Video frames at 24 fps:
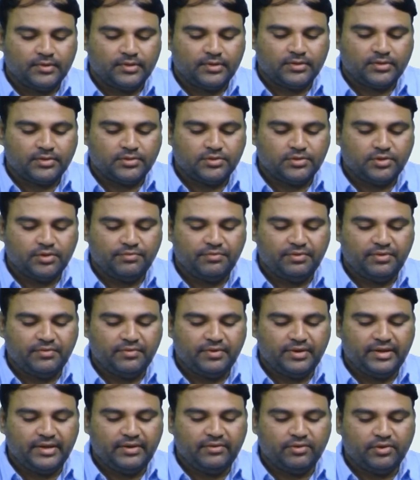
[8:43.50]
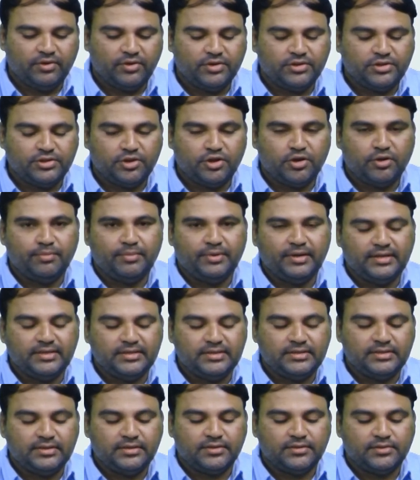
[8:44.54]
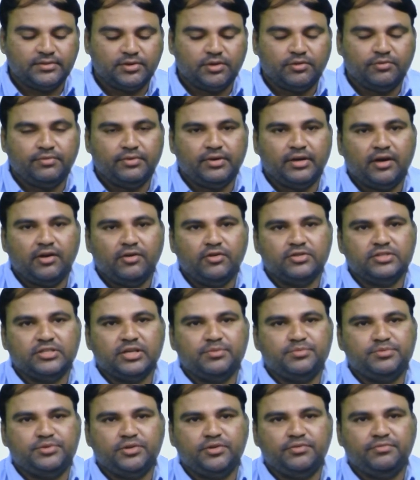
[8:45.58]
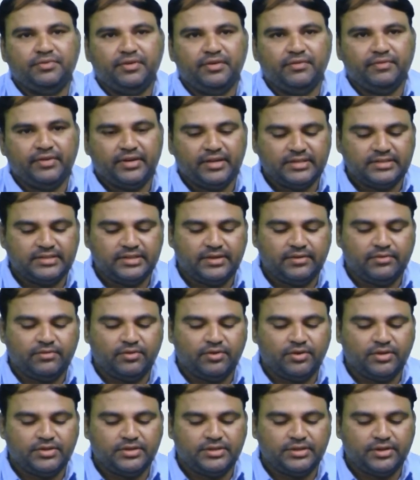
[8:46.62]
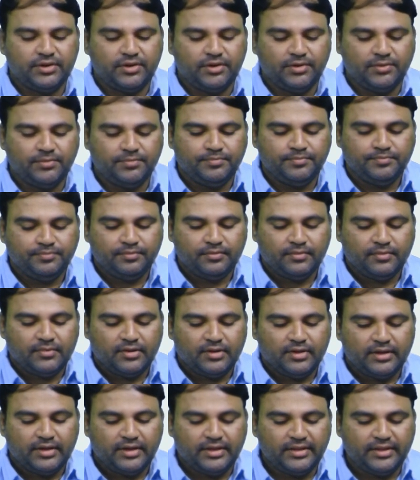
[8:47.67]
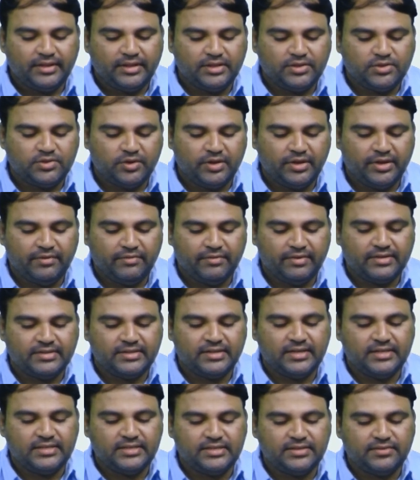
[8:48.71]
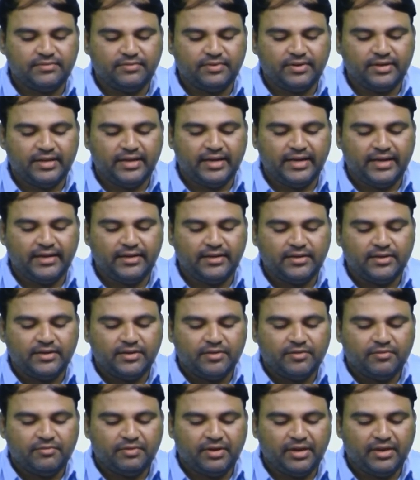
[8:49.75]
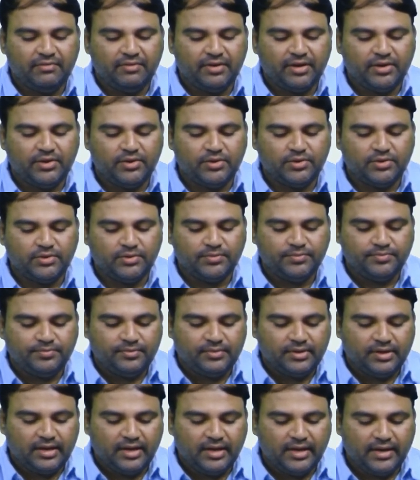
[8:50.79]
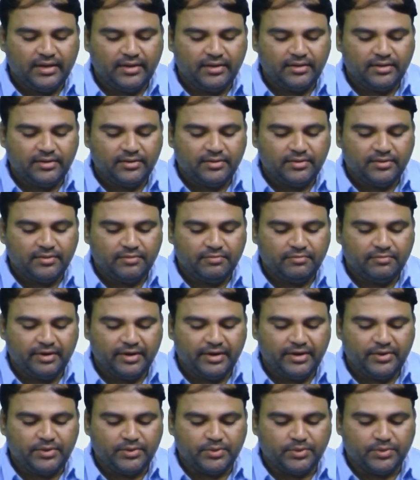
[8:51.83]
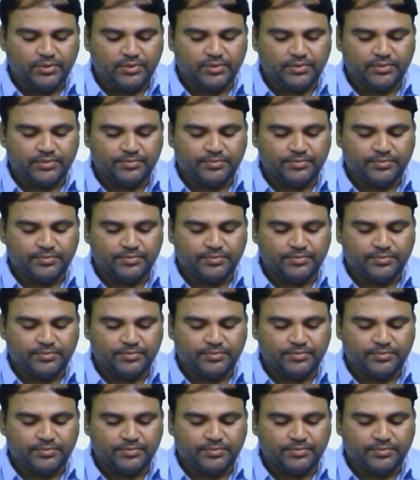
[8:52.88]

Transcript: So V1 equal to 0 means, so we have to substitute V1 is equal to 0 in these two equations, we will get Y12 and Y22.